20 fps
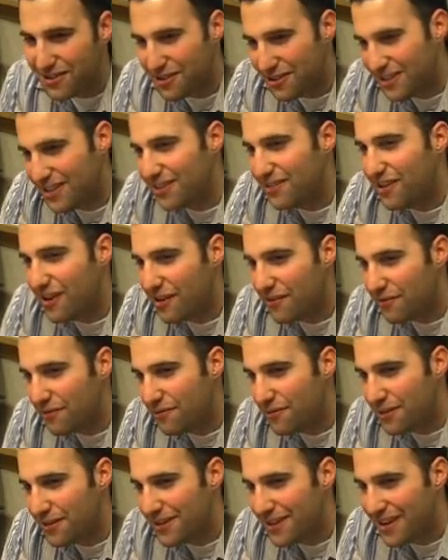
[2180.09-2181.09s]
you'll see a lot
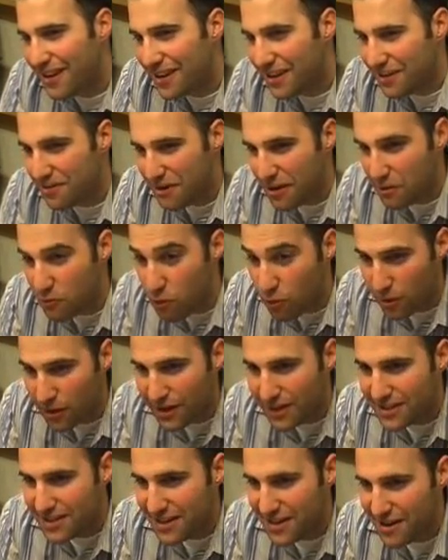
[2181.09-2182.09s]
of
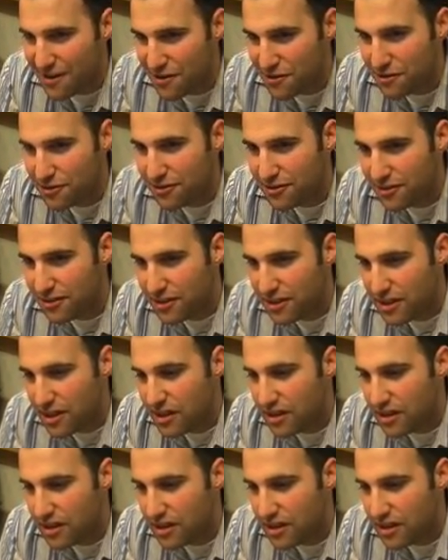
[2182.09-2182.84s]
warnings and errors,